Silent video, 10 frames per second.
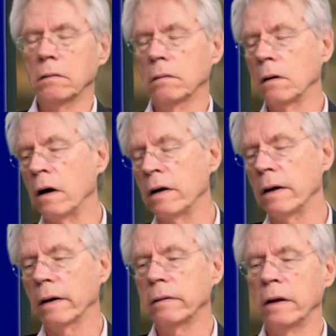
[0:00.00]

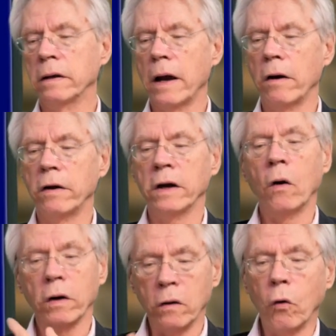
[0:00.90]
conduct in carrying out
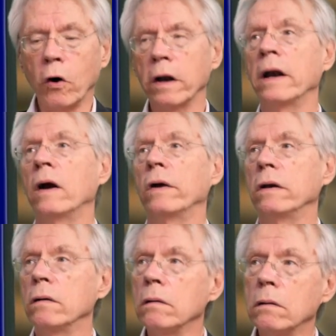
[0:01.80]
an ordinary
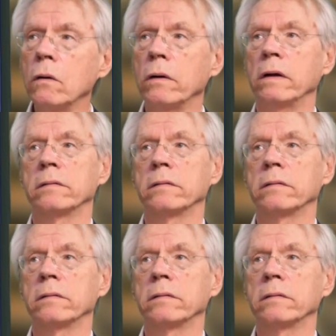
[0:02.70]
duty,